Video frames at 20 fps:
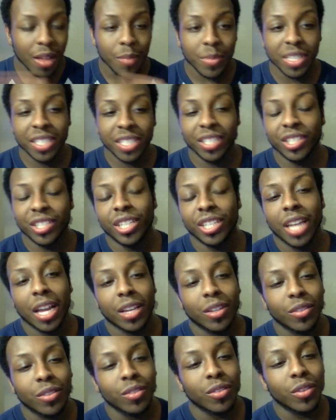Mr.
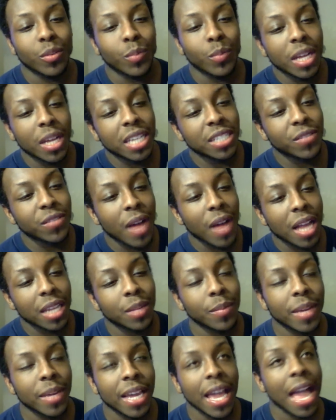Chalaki on Google Plus. Follow
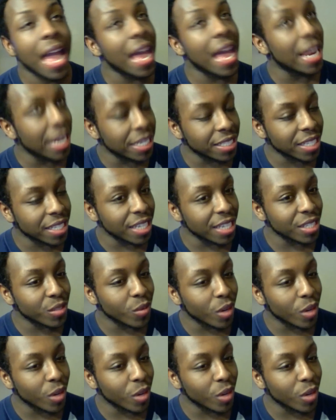me at It's Kings